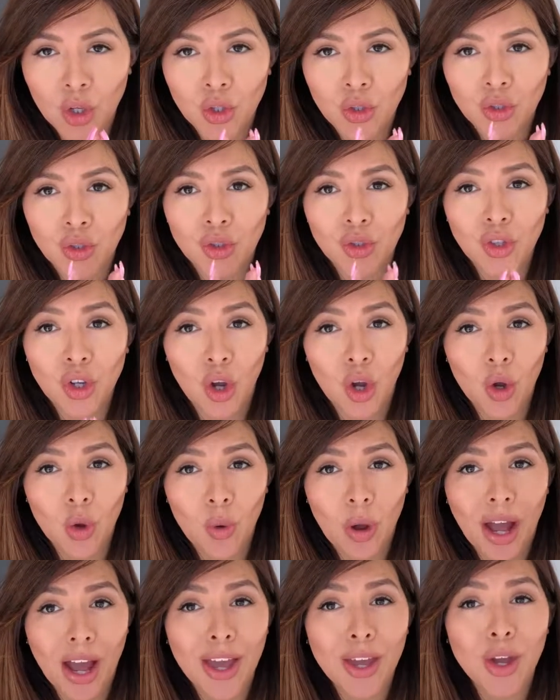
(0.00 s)

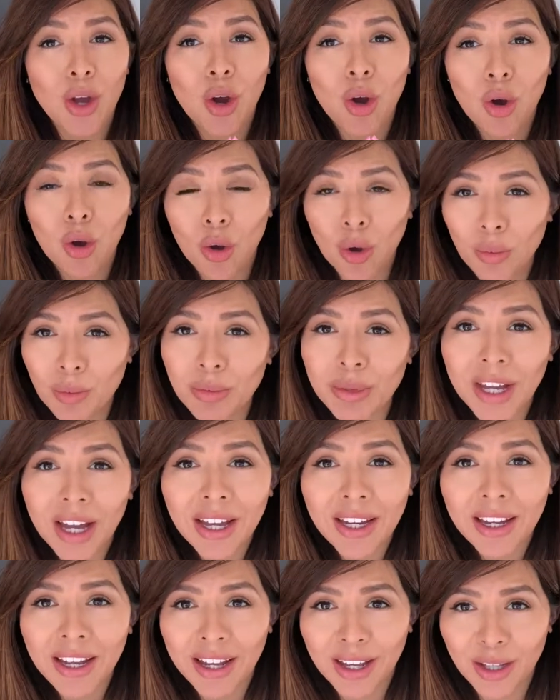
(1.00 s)
So I hope
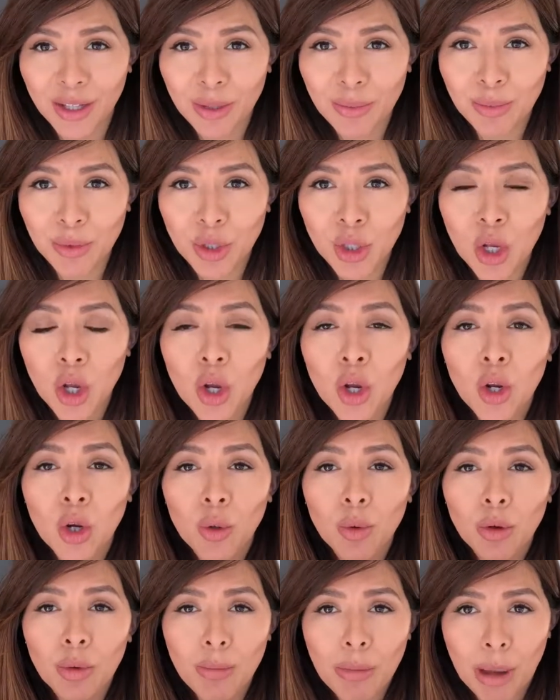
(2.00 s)
that helps.
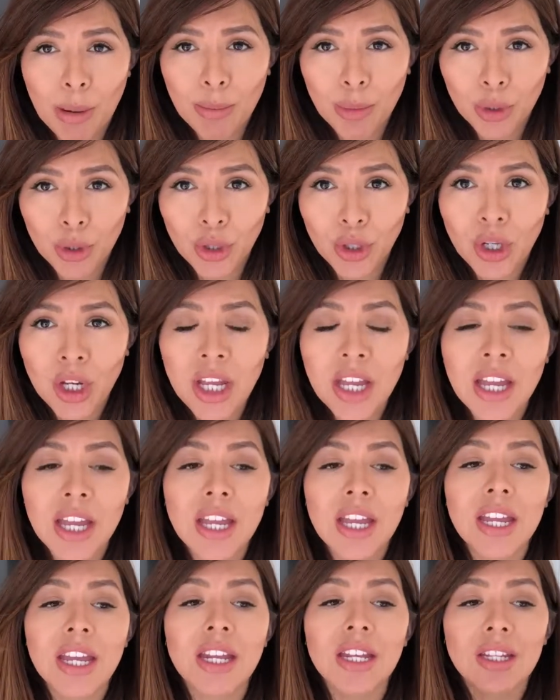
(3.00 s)
Remember,
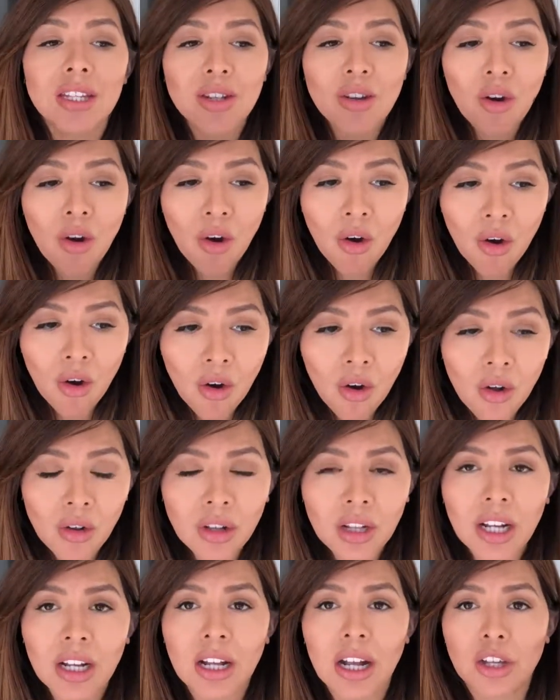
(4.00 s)
it is
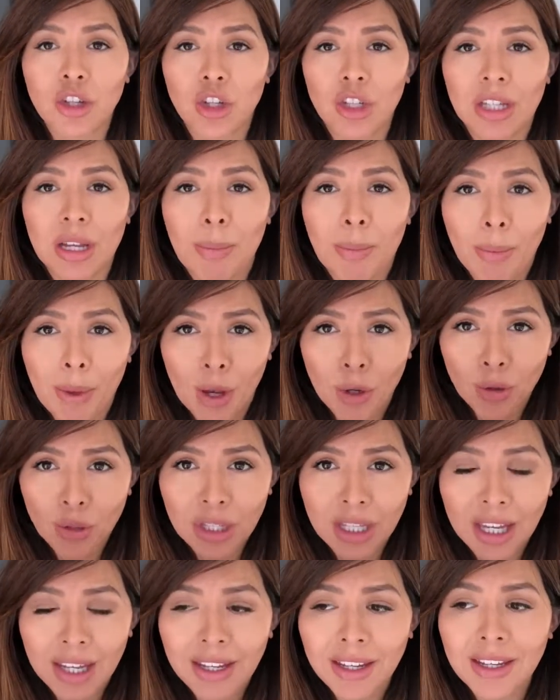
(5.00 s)
all just about
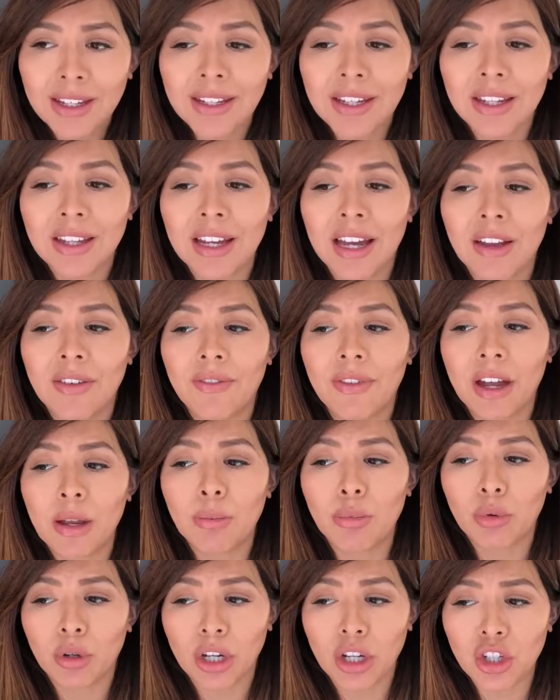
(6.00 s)
getting into that
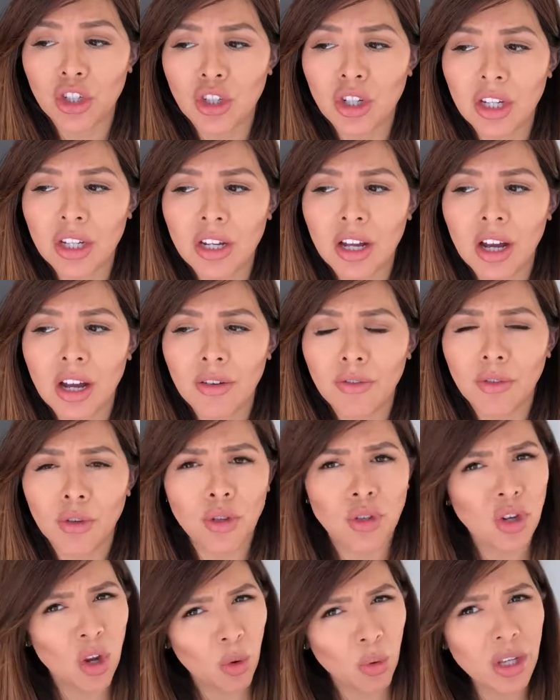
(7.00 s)
vibration of
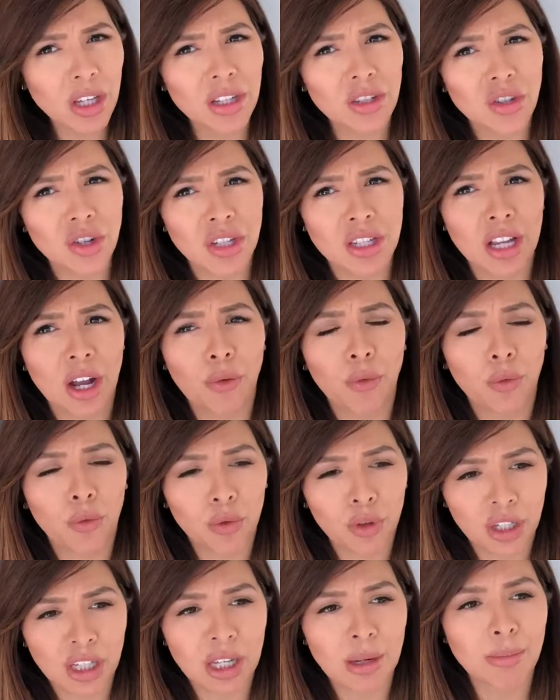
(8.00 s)
knowing just how
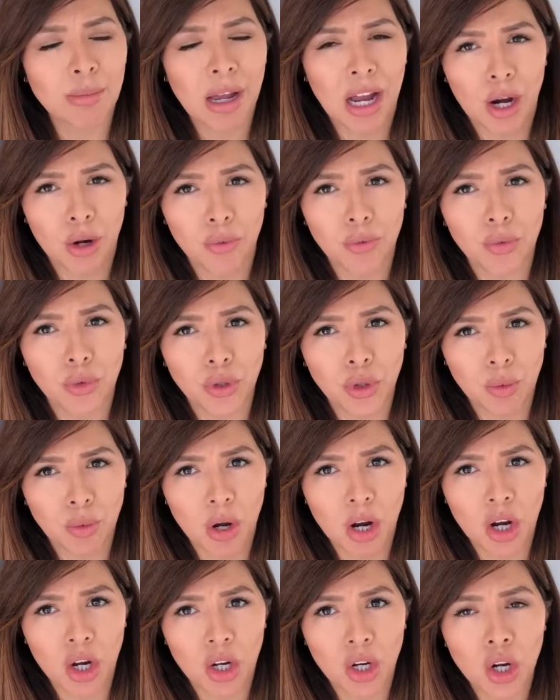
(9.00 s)
freaking powerful you
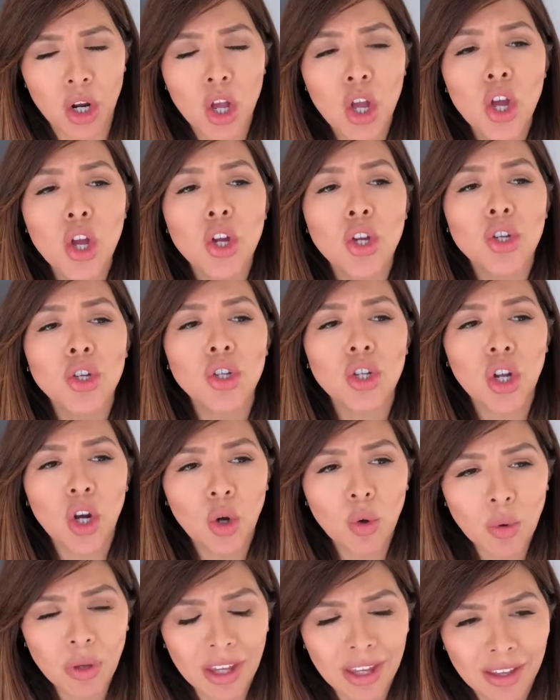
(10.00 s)
are.
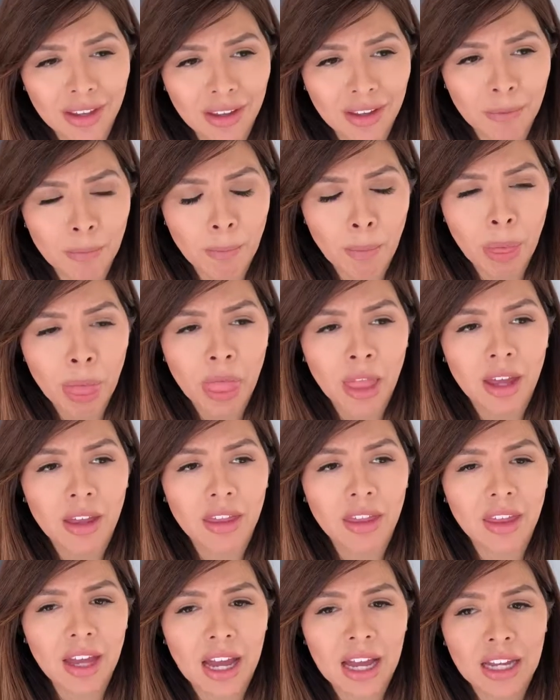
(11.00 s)
Knowing
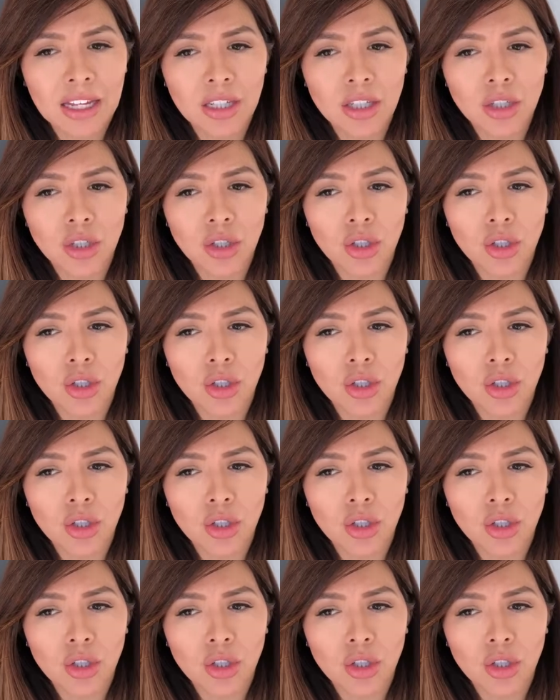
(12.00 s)
that